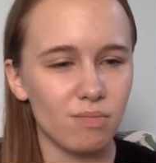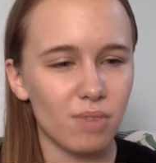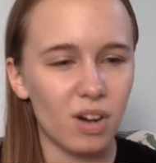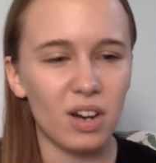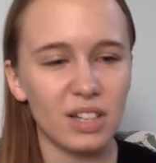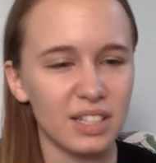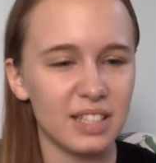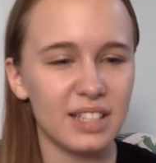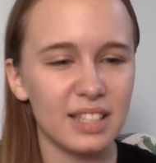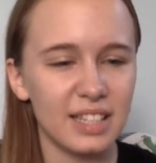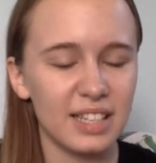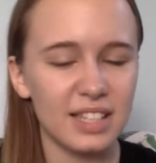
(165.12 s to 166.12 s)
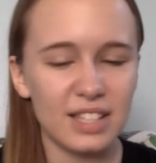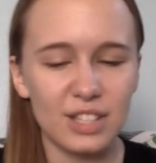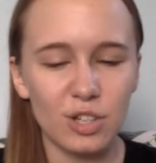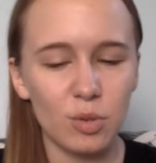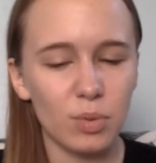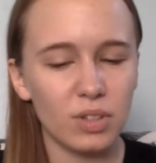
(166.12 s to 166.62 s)
honestly,
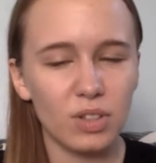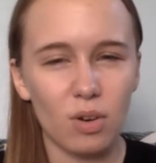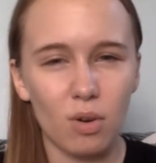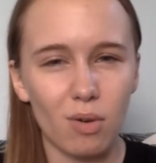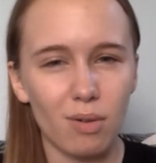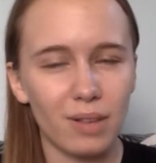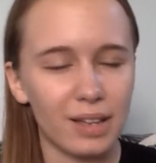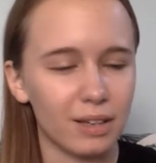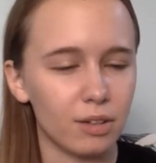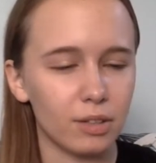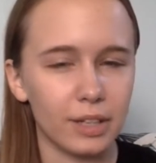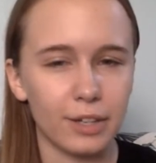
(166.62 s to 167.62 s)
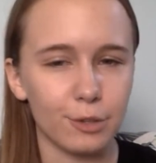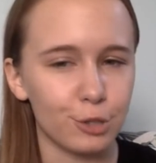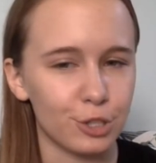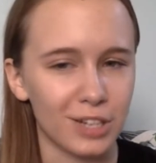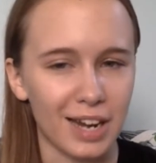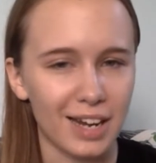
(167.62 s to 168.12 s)
still with the whole, like, Claire
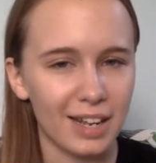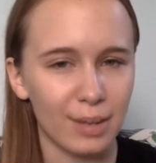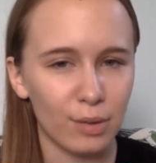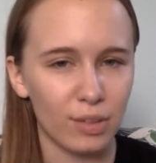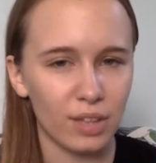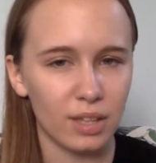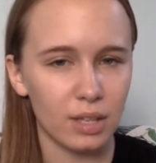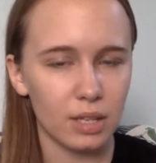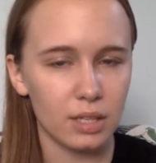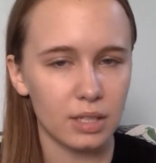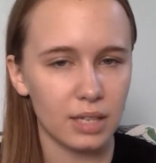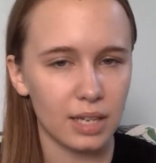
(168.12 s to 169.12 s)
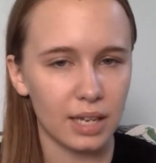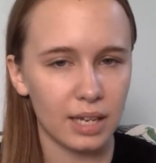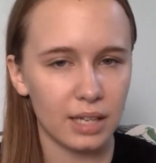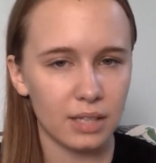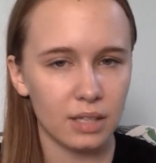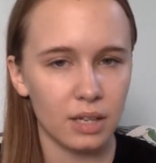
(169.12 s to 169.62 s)
shading thing these
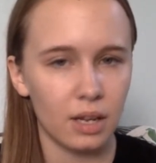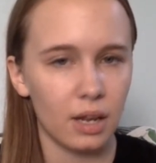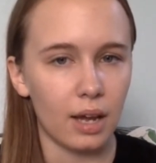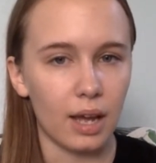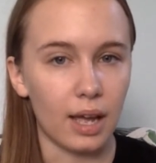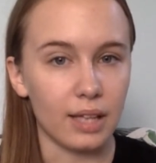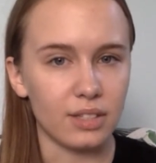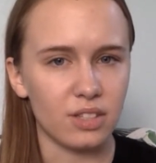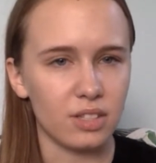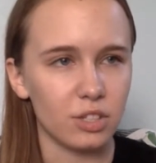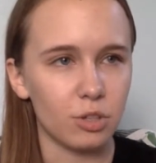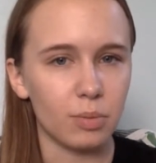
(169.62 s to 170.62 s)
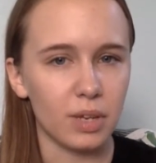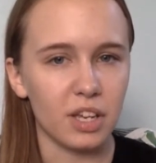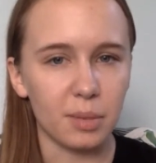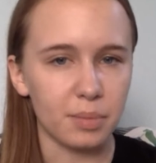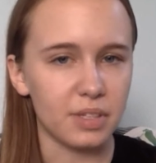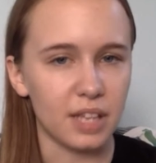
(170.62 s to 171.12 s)
days, and still being
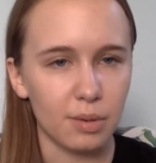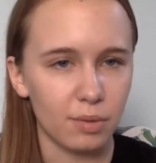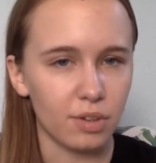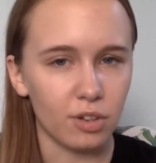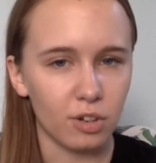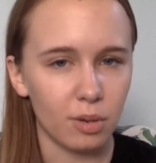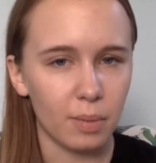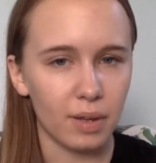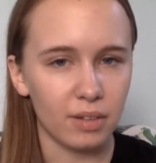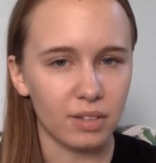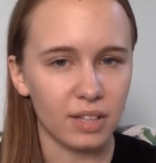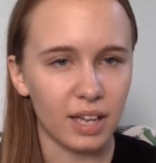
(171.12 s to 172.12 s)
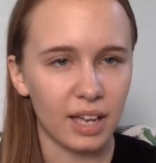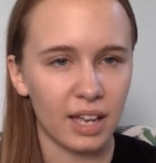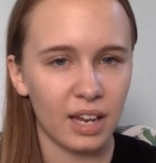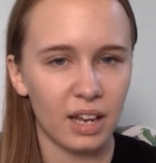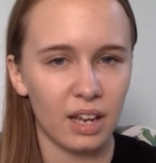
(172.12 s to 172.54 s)
upset with her about that